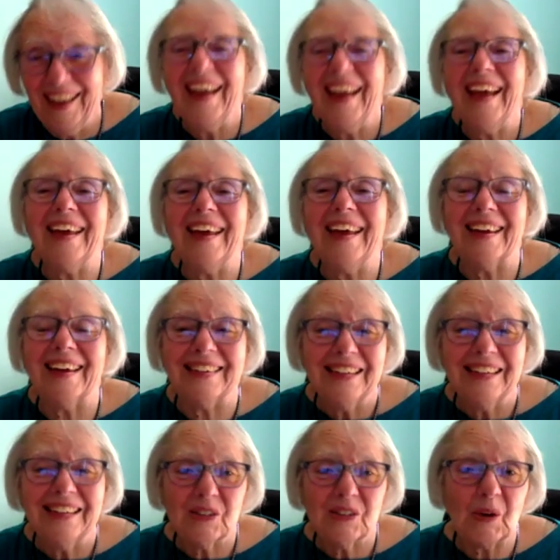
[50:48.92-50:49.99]
And
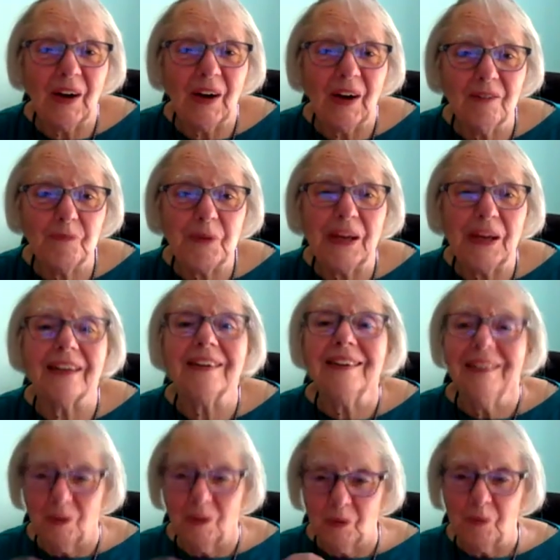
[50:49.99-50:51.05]
so I've been
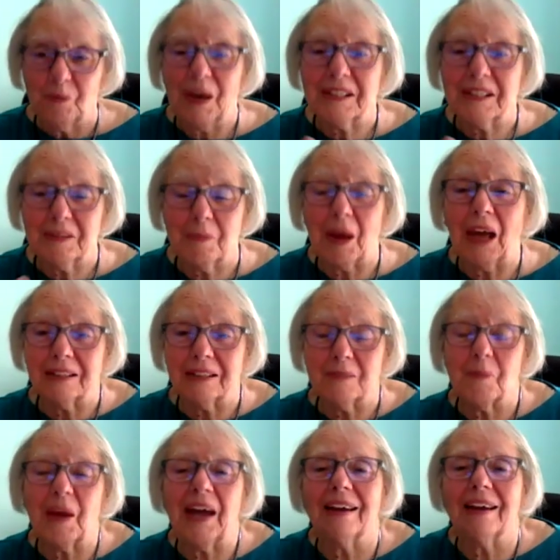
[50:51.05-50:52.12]
back to back to
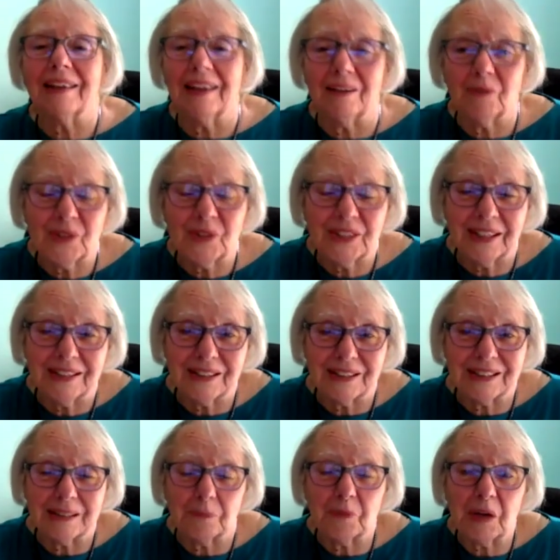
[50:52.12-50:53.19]
back ever since
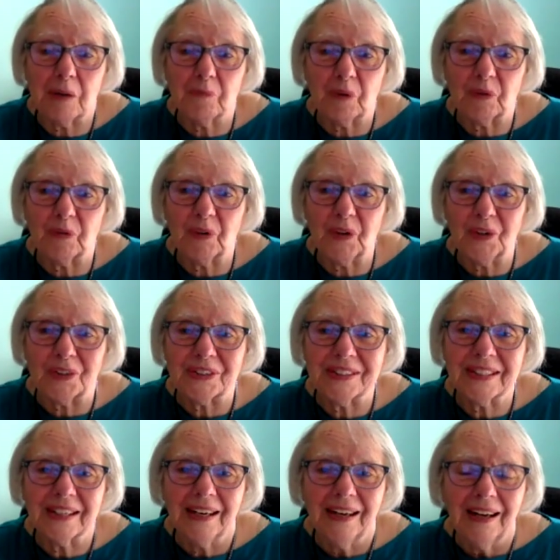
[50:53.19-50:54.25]
September 1st.
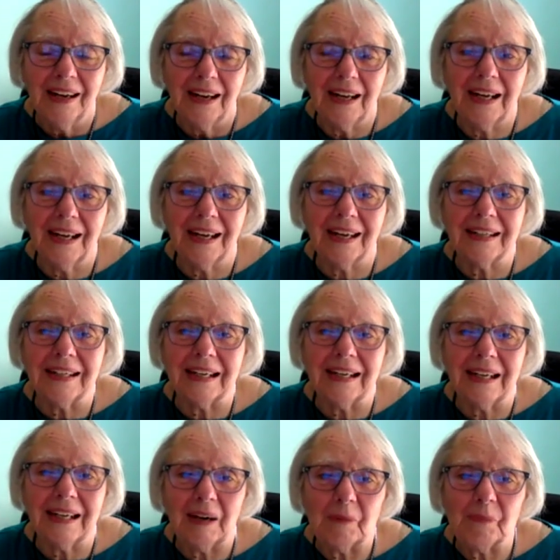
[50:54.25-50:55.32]
And
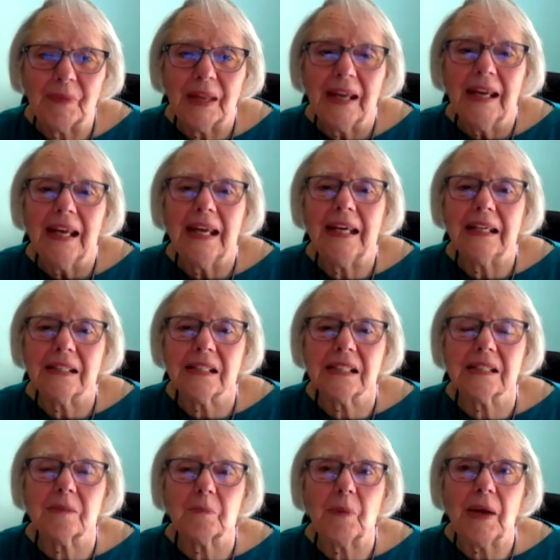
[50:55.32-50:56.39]
it's
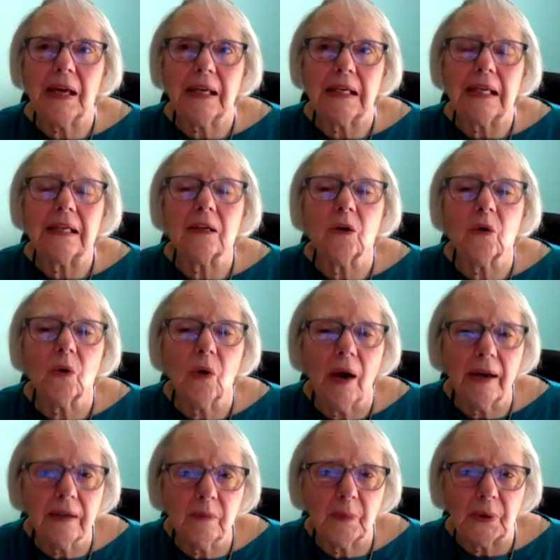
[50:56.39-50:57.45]
been
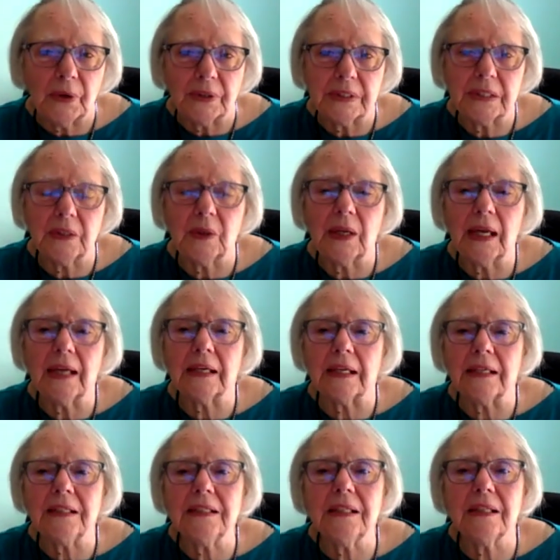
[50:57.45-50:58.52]
incredible to get
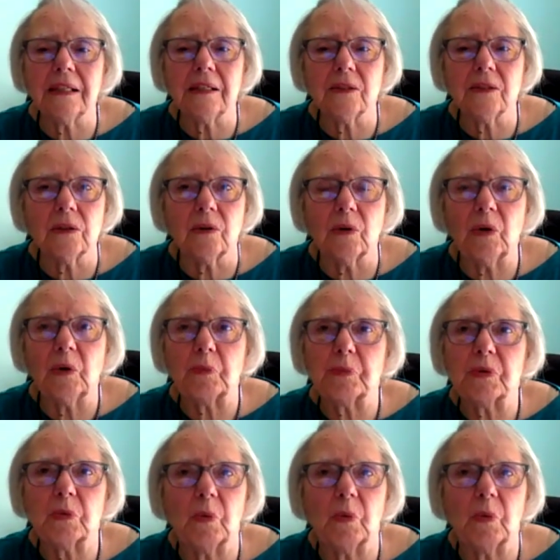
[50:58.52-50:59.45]
into these groups.